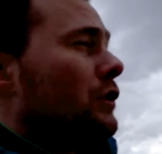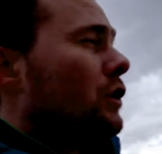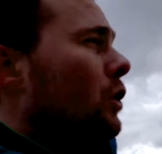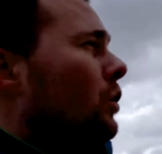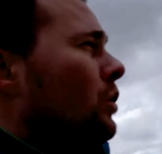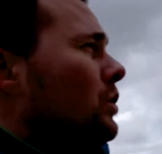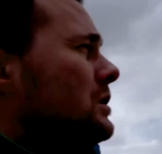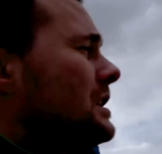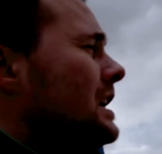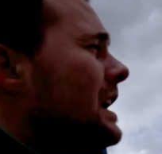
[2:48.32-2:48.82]
of
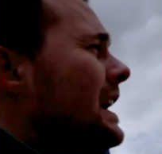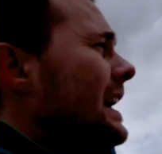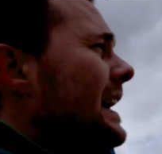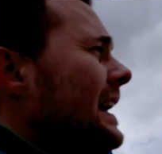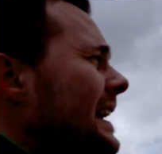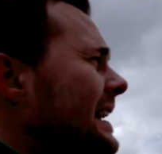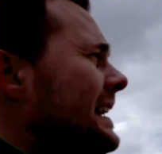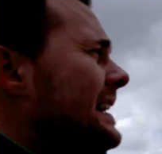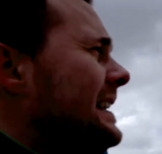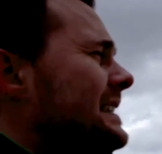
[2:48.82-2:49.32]
course
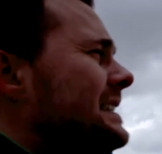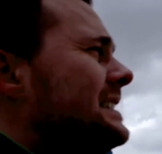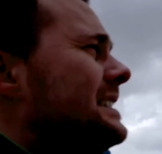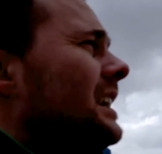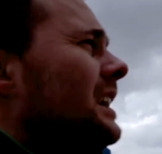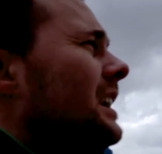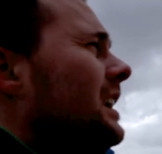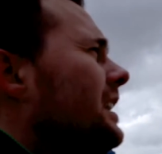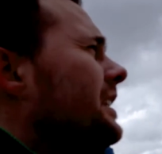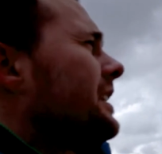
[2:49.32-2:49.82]

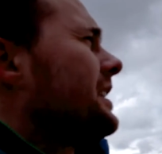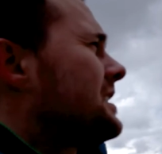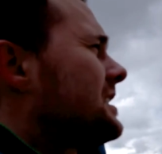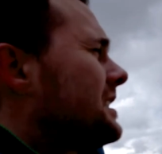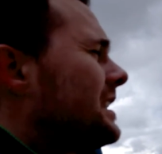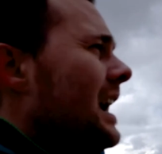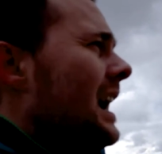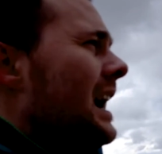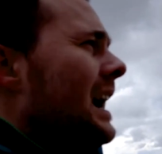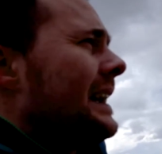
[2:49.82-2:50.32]
is the
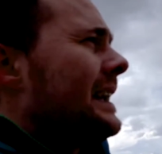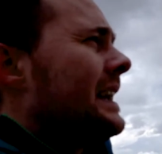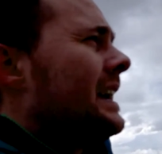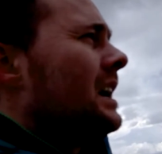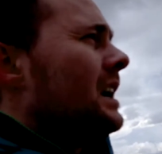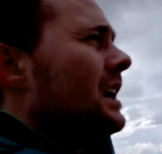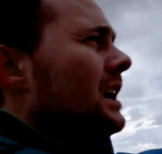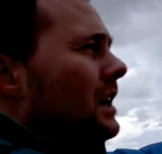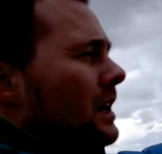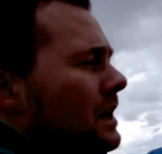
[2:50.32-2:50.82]

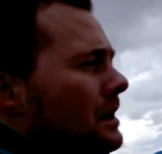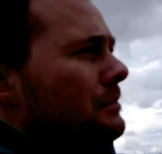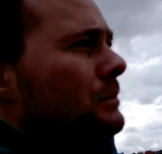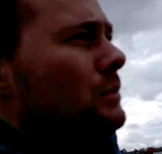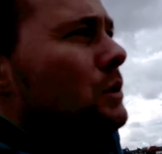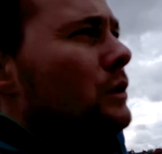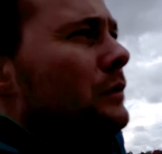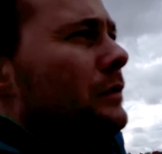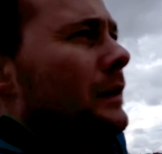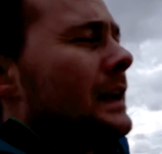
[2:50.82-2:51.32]
sky
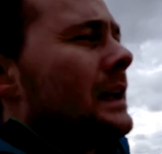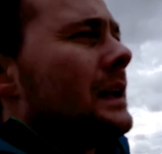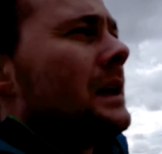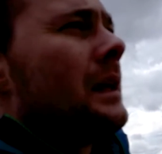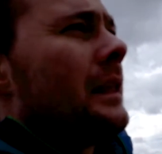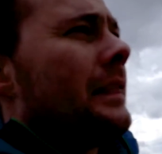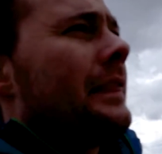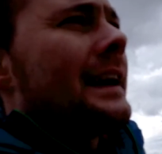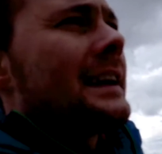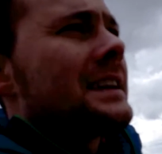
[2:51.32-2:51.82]
moving
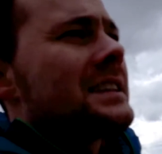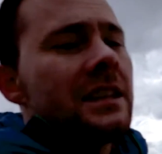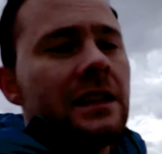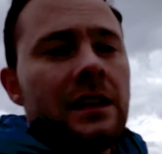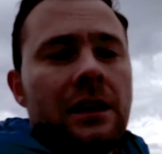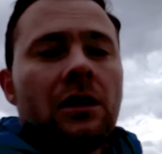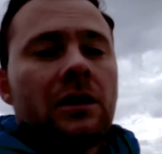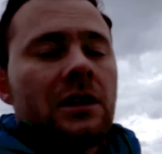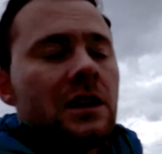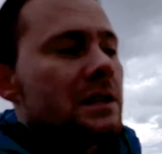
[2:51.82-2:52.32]
thanks
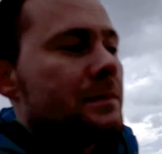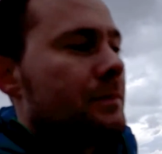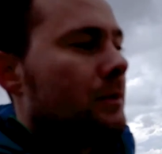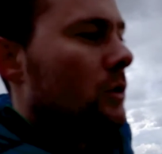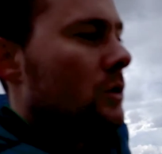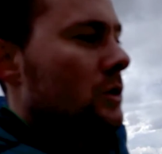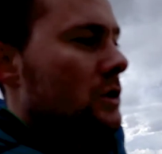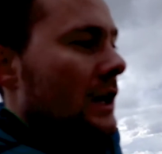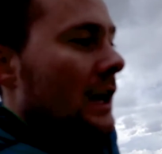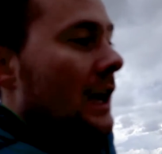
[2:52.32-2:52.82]
to the long
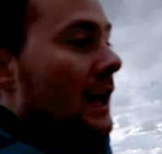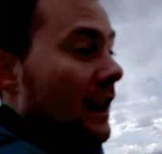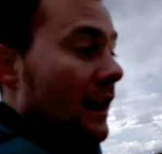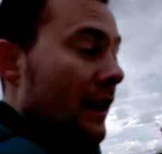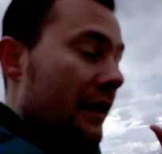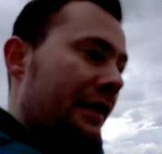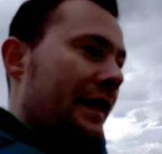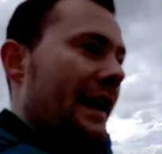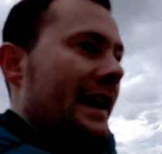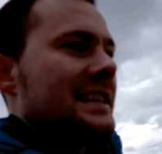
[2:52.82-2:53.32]
exposure,
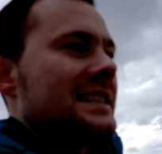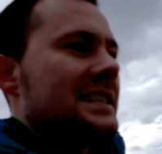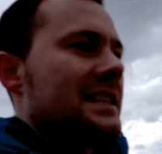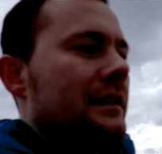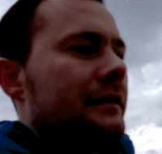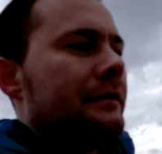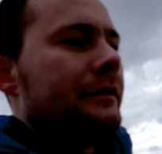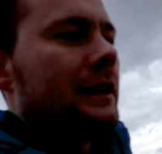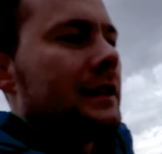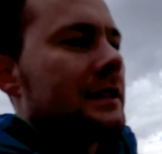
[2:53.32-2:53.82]

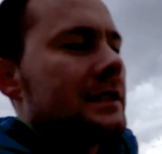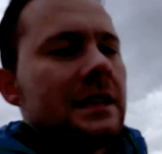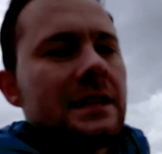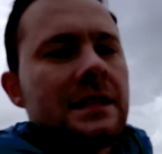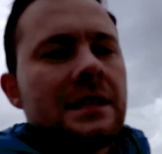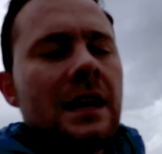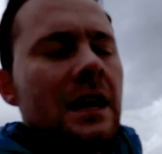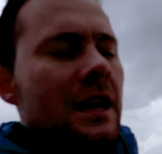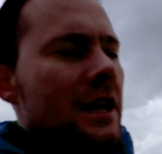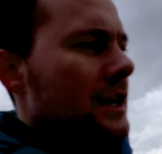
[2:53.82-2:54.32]
thanks to the
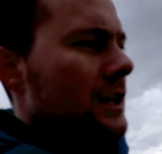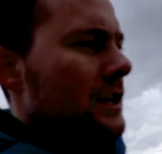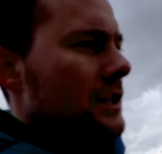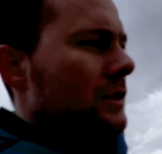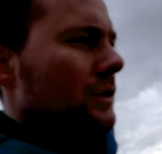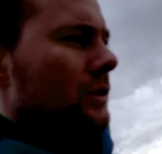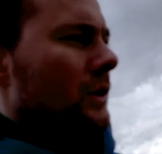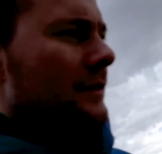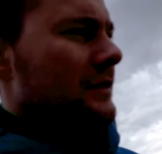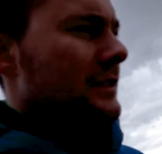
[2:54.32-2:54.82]
filters.
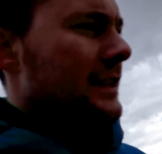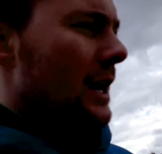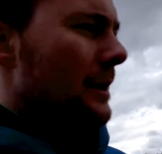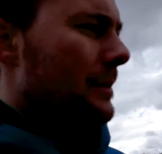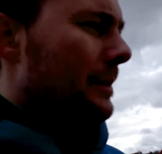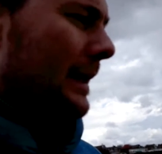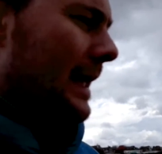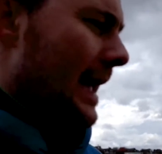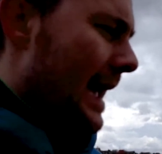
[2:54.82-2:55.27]
So I've set up